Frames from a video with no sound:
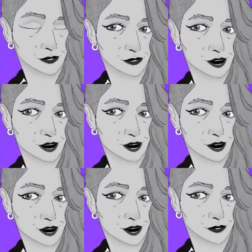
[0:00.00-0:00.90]
slap
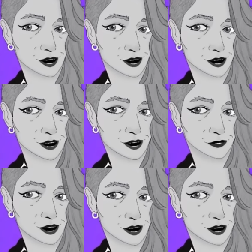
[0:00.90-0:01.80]
some cotton
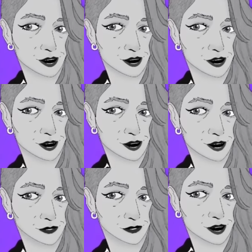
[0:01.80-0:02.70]
onto a
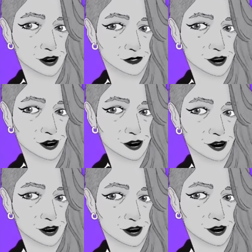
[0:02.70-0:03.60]
wire and coat it in
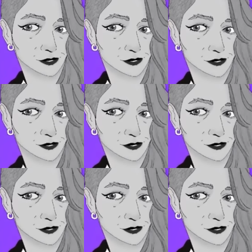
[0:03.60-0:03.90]
glue.